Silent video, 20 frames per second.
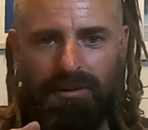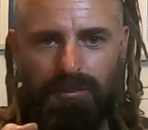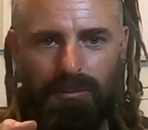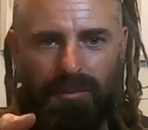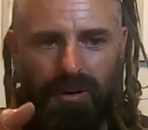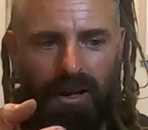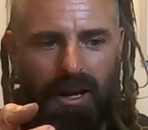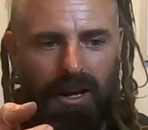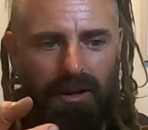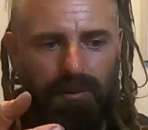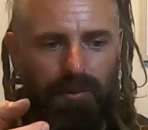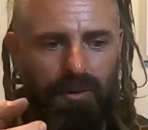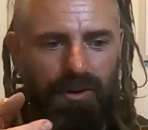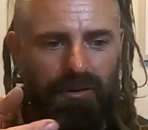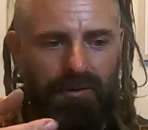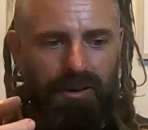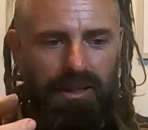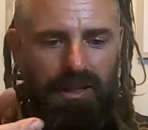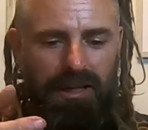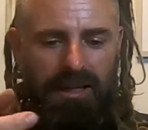Playing
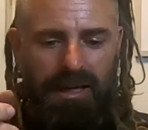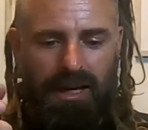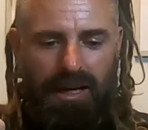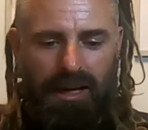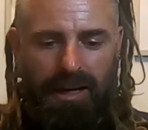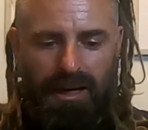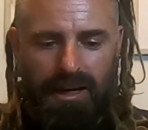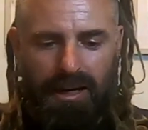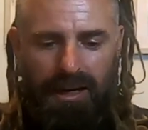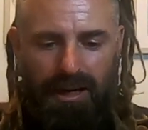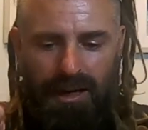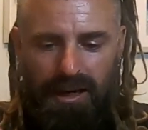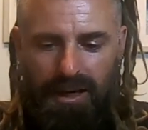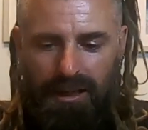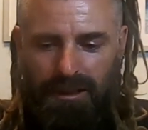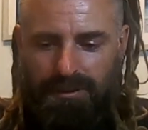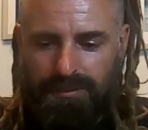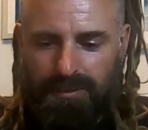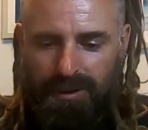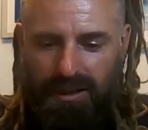with the
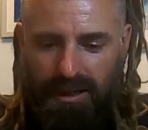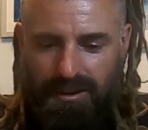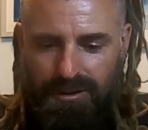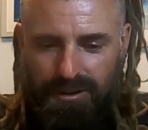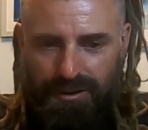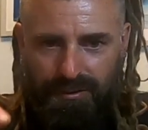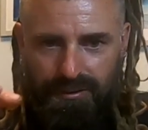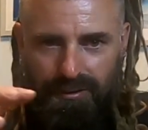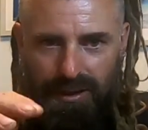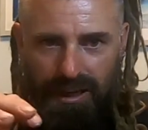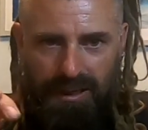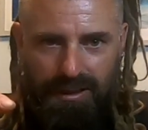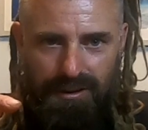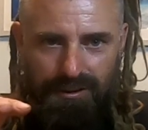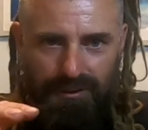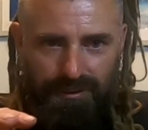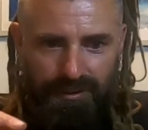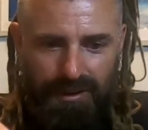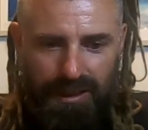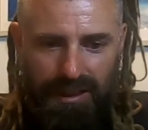exponential rate and
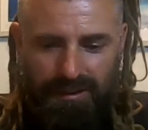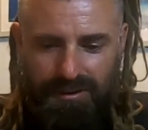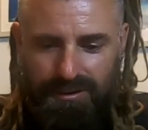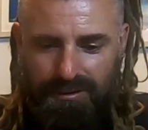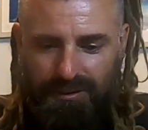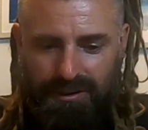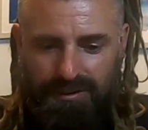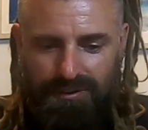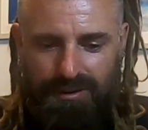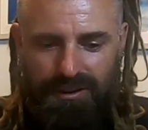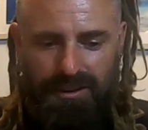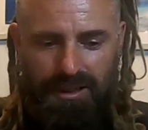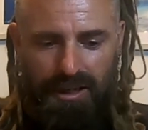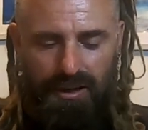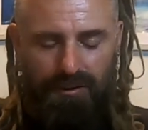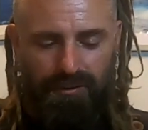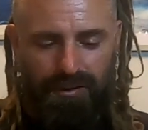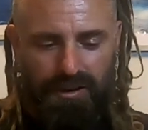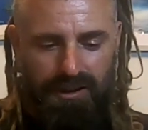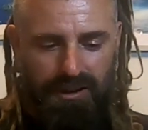all that sort of
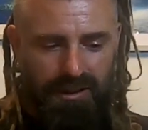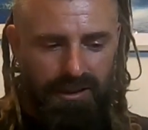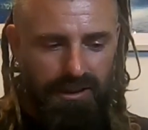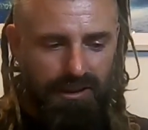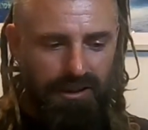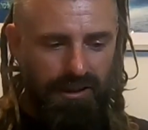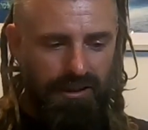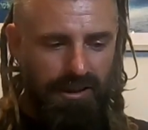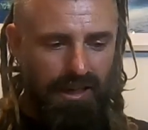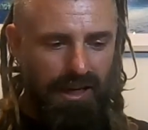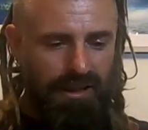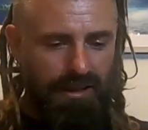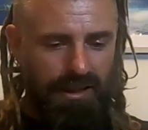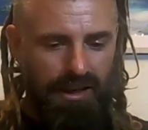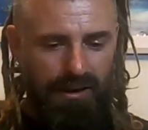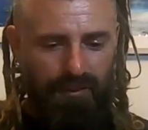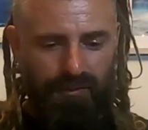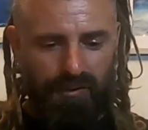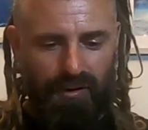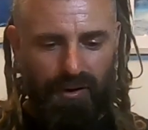stuff, you get
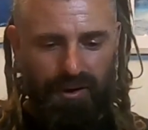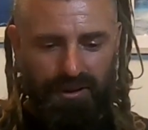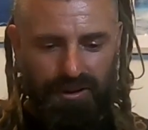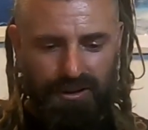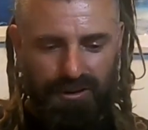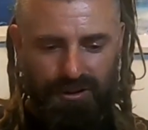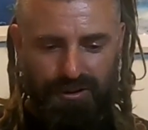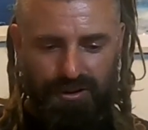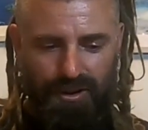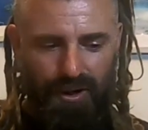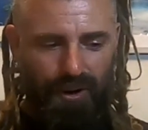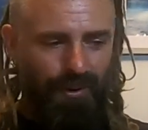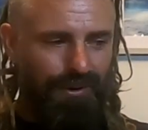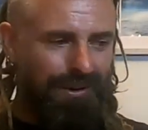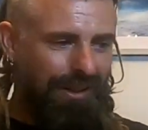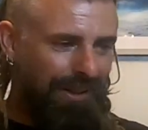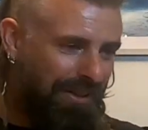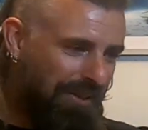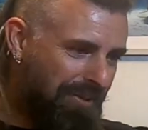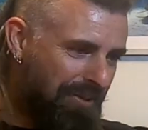that fine control, and
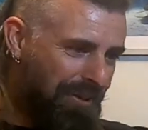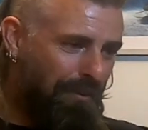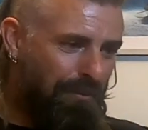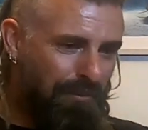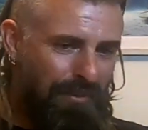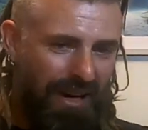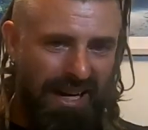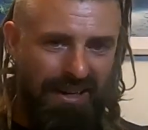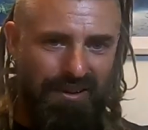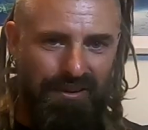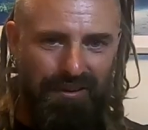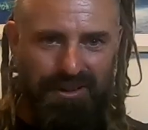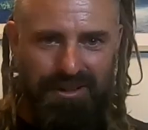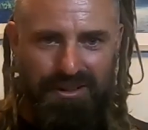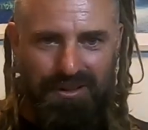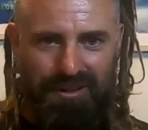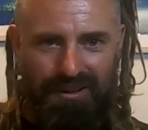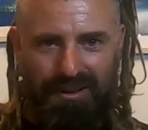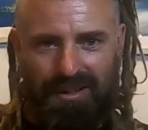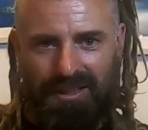then you jump back
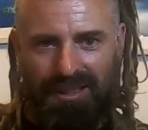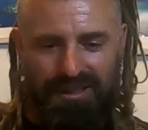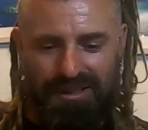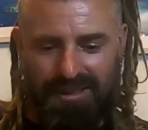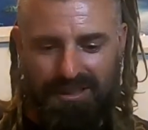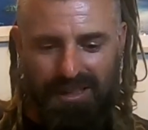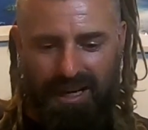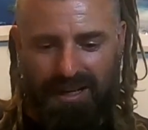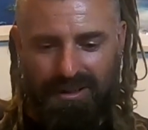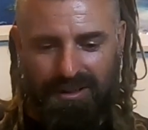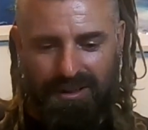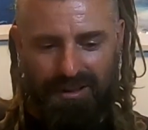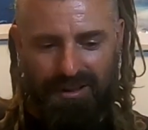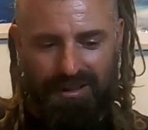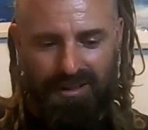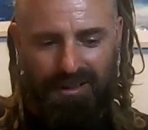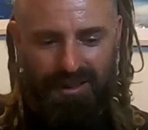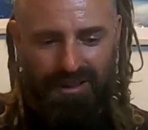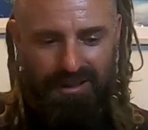onto like a standard